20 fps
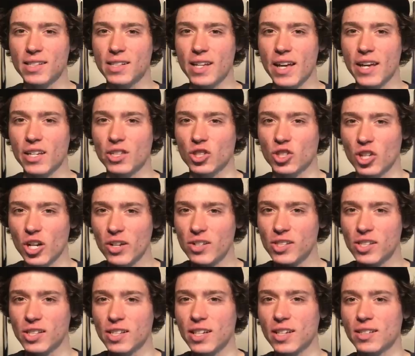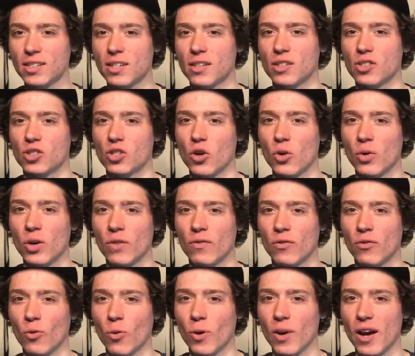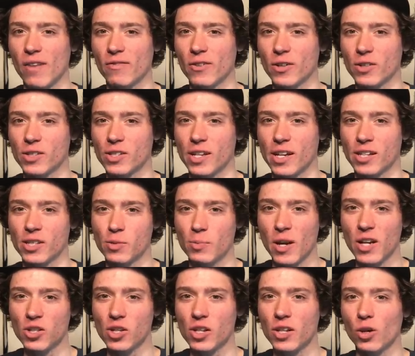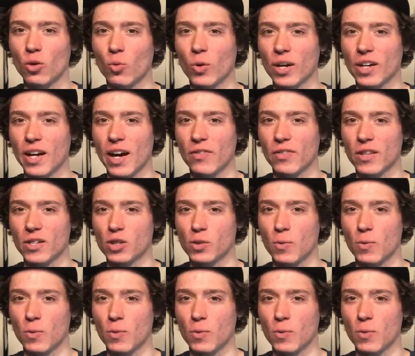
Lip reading: say just stick to the zone 4 efforts, especially in a workout that's